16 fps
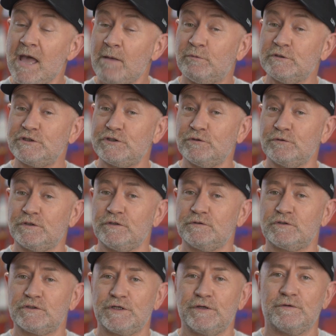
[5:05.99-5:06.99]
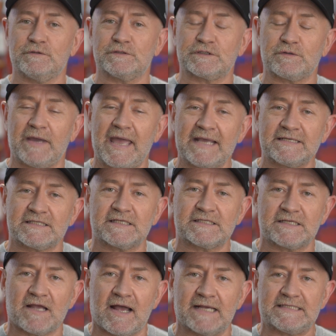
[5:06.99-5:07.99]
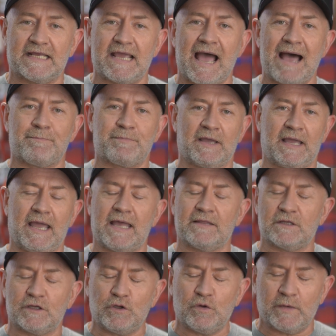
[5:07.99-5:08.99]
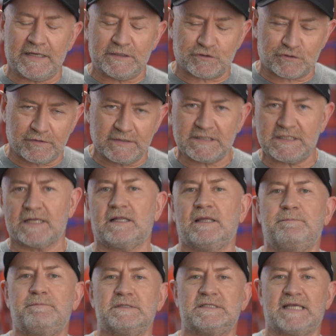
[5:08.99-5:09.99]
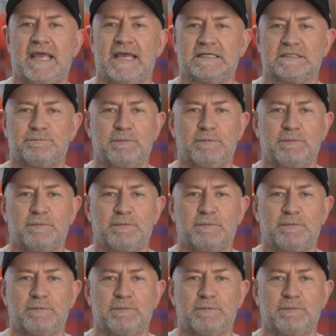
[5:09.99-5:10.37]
But should you choose to exercise the upper hand that you intrinsically possess,